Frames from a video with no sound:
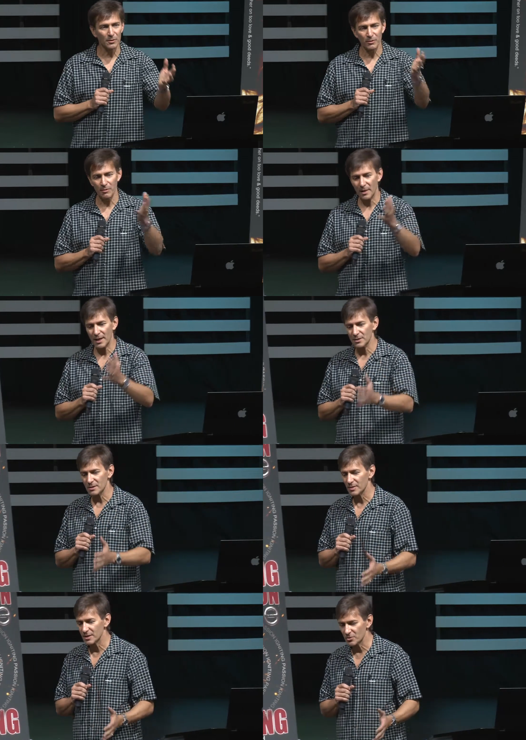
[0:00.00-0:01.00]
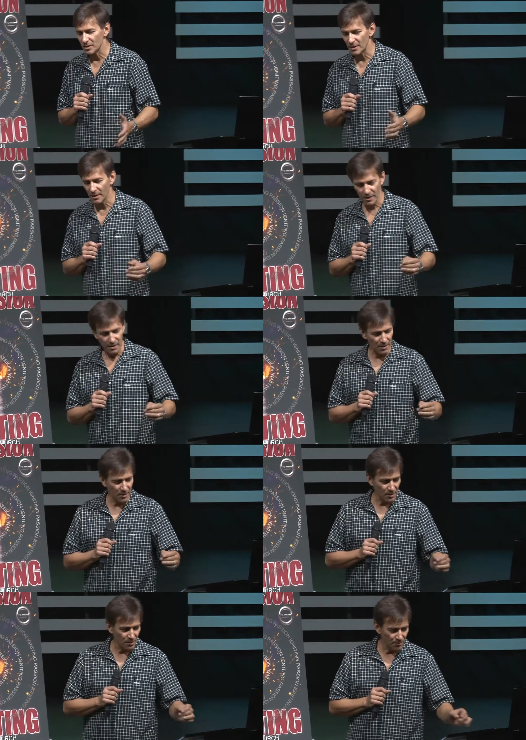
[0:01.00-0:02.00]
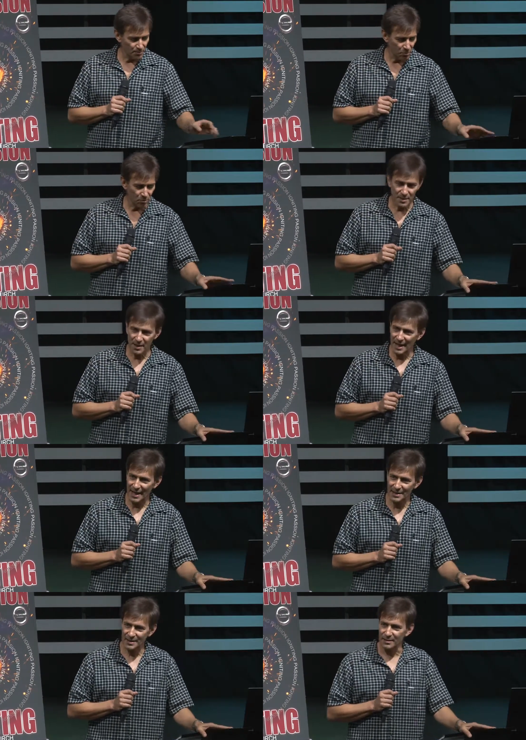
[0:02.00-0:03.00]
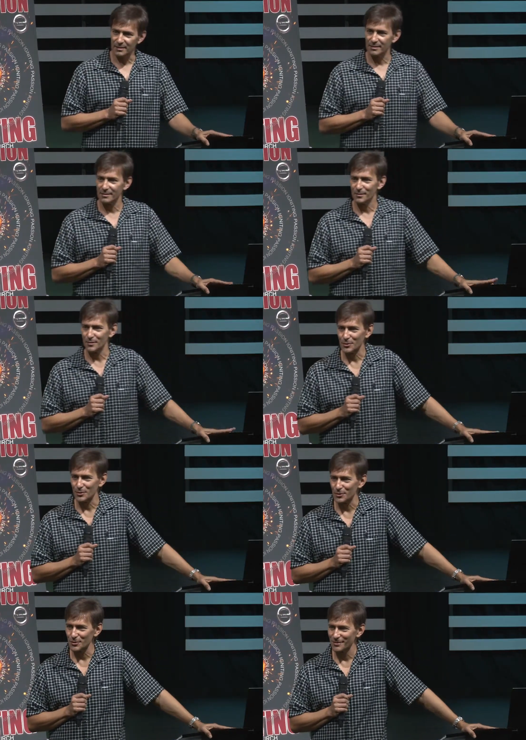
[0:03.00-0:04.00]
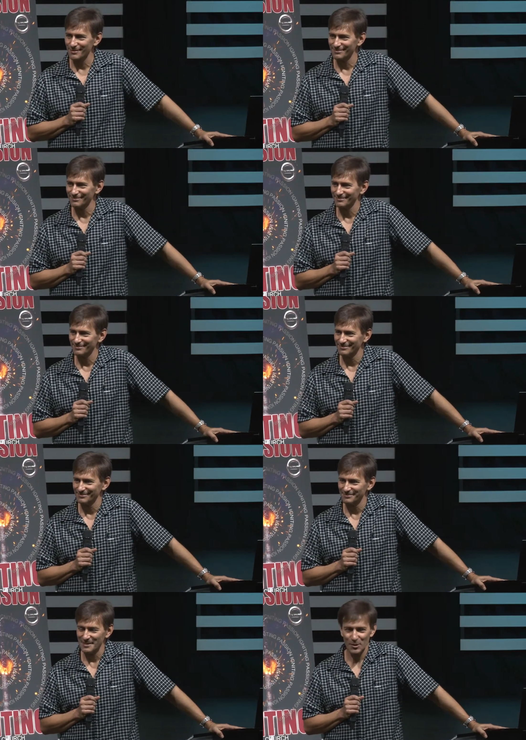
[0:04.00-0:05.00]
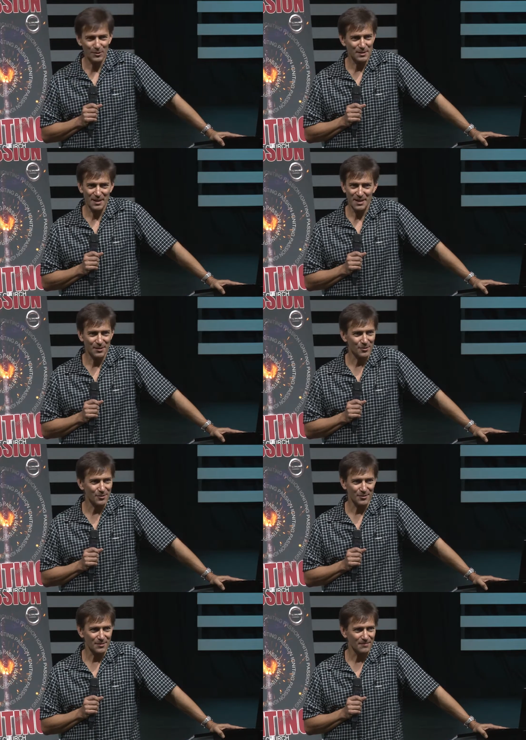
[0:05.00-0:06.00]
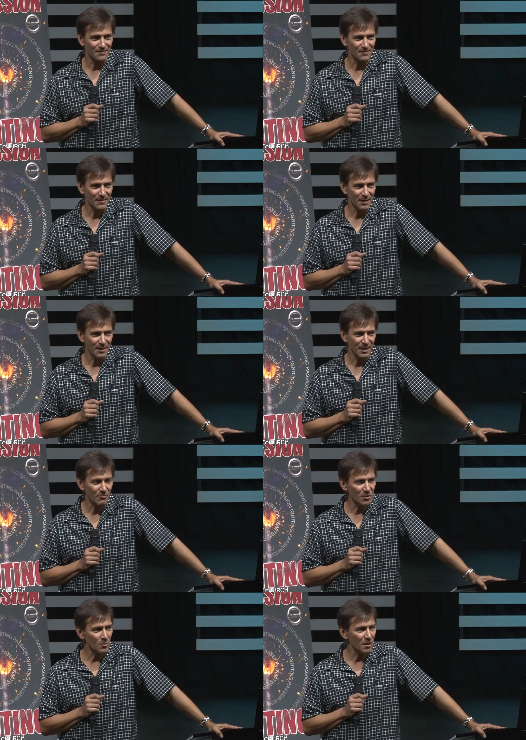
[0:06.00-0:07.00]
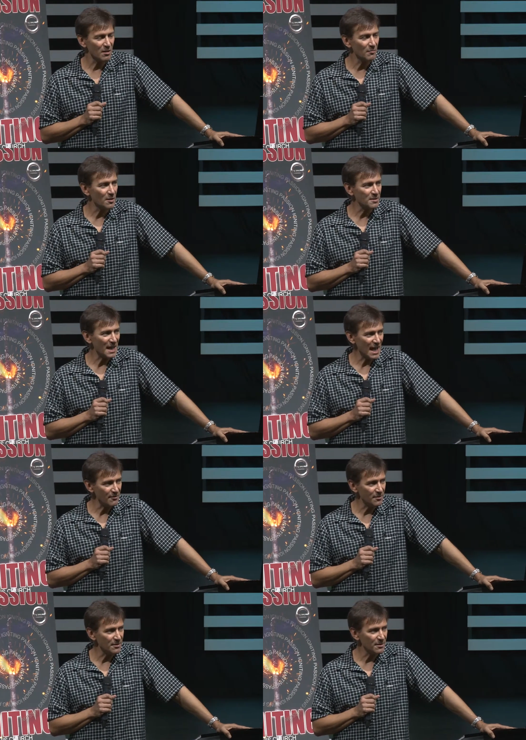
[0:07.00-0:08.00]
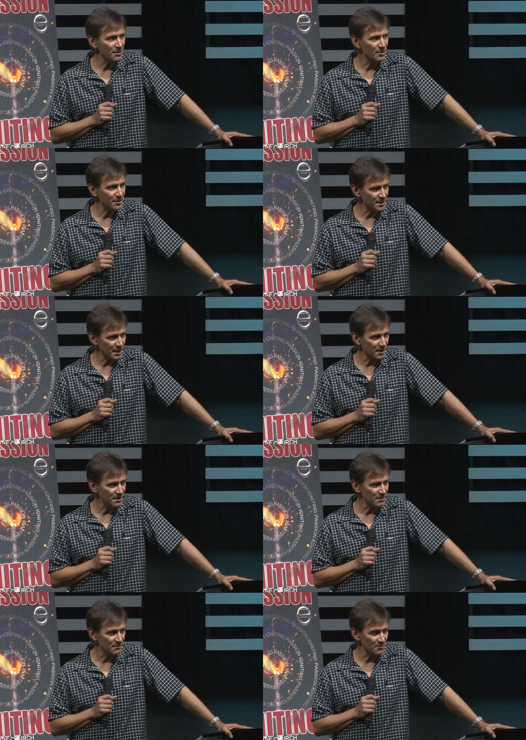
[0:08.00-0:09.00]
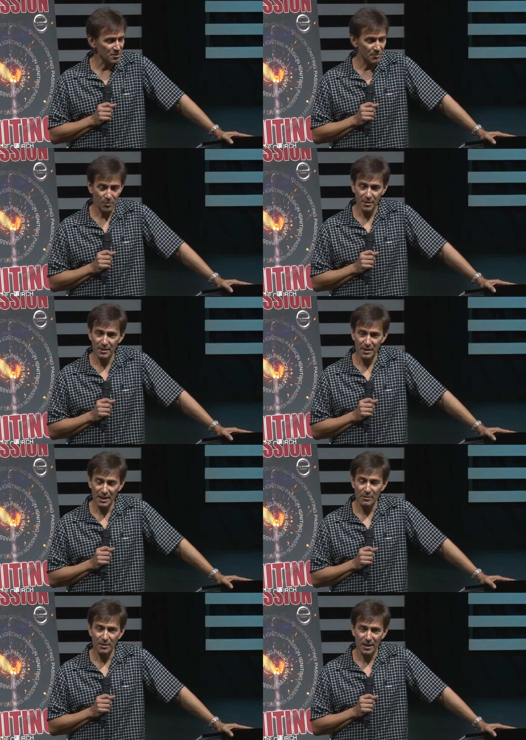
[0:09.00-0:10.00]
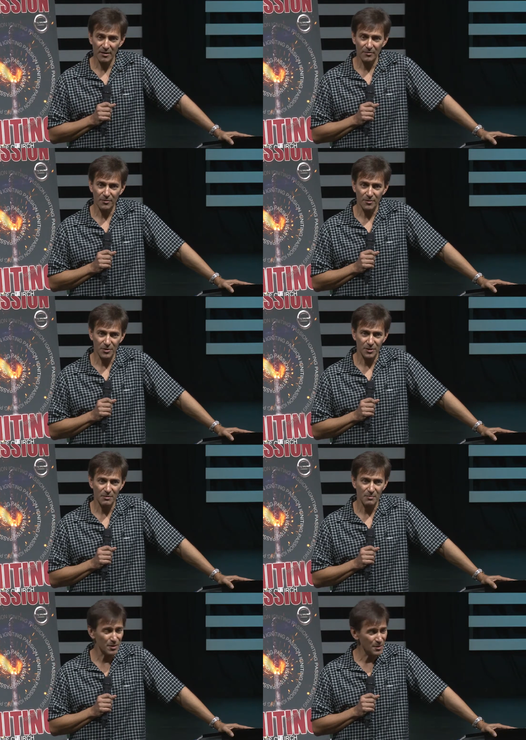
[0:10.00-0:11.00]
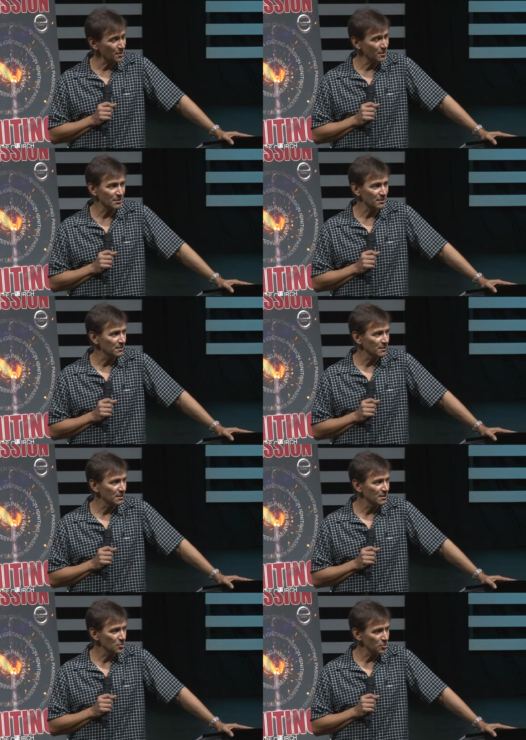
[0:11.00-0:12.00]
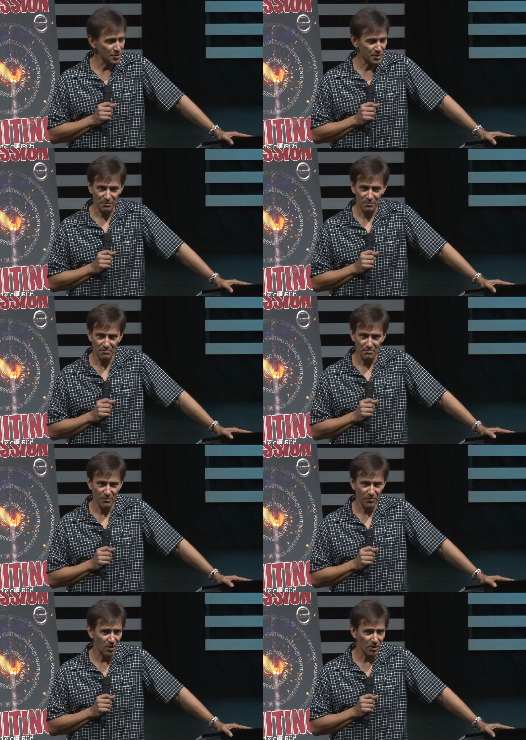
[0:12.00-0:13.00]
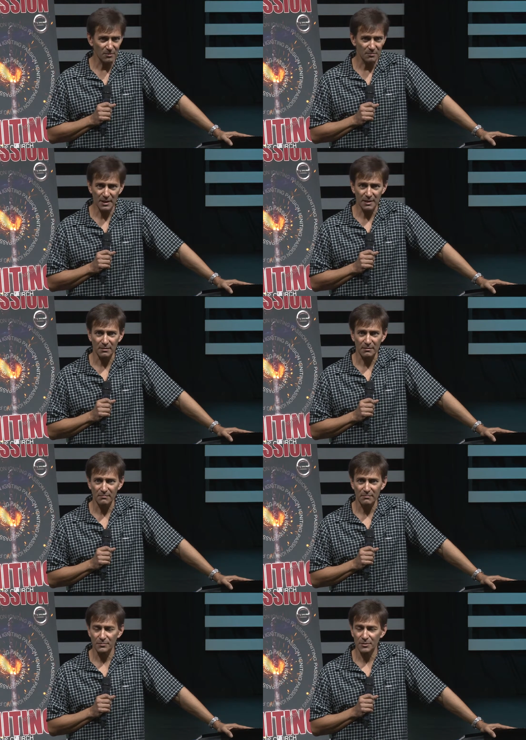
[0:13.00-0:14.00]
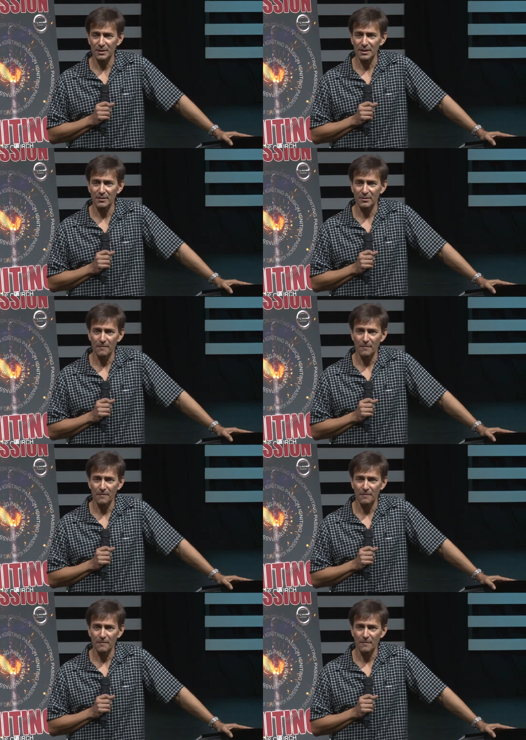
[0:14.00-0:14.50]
in the pages of history, Paul was a hater of the church. He couldn't stand the church. He was one of the most avid critics, to the point that he would have Christians persecuted, tortured, flogged, beaten, put to death.